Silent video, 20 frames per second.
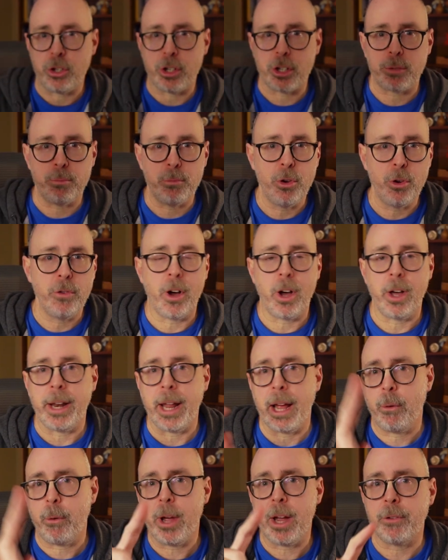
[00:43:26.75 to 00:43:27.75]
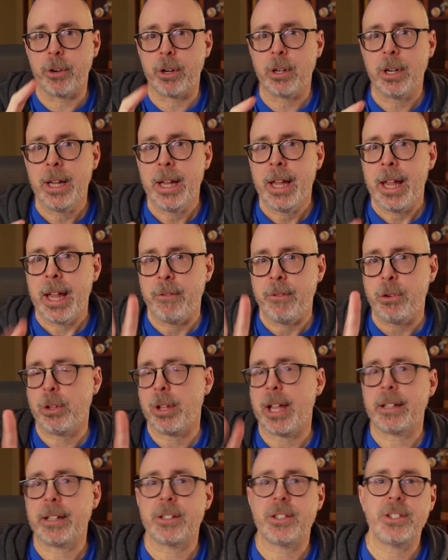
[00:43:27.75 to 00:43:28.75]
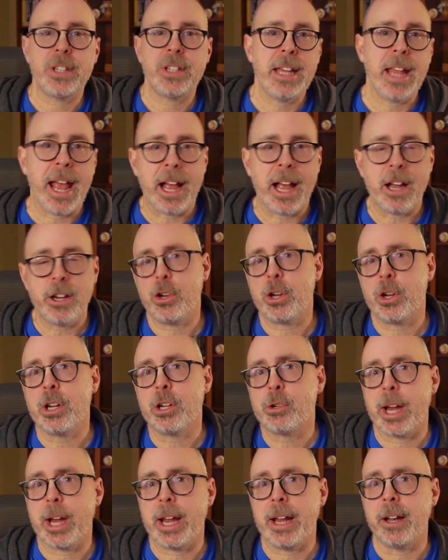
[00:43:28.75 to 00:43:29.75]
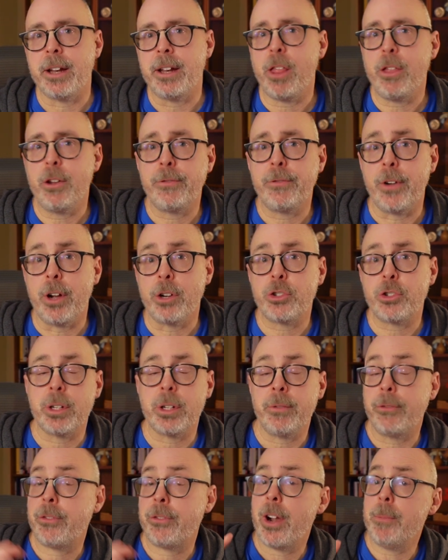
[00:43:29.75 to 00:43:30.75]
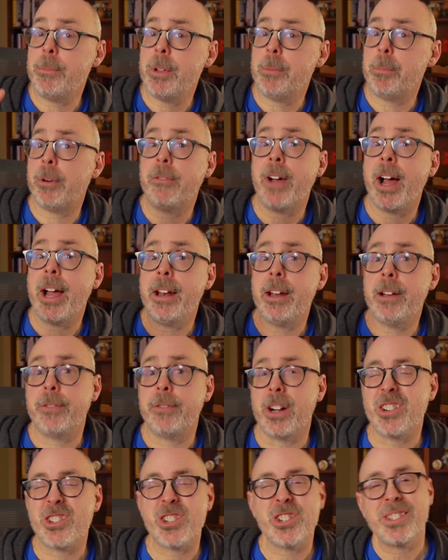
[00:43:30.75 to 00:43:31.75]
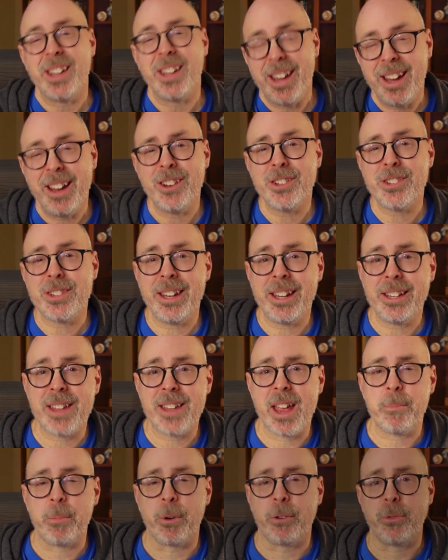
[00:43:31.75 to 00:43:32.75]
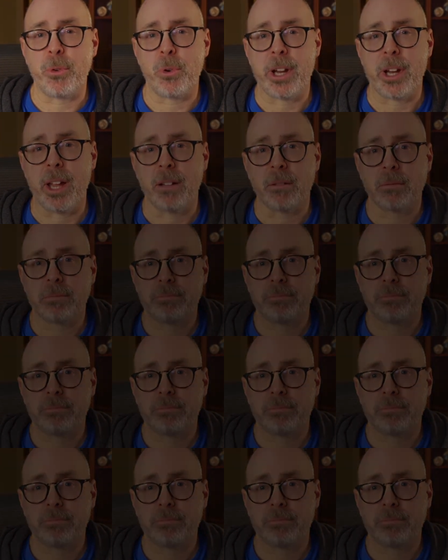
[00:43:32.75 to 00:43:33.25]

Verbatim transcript: just move on. However, if you'd like to see how you can create another function from the provided functions, here's an example for you.